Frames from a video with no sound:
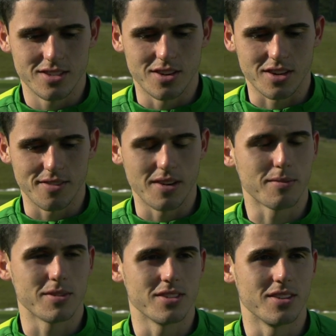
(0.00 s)
not give up,
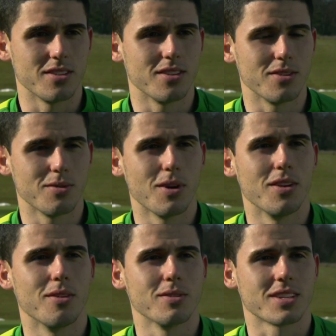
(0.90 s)
because you won't
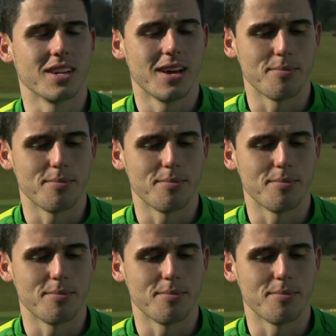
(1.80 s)
know what's going to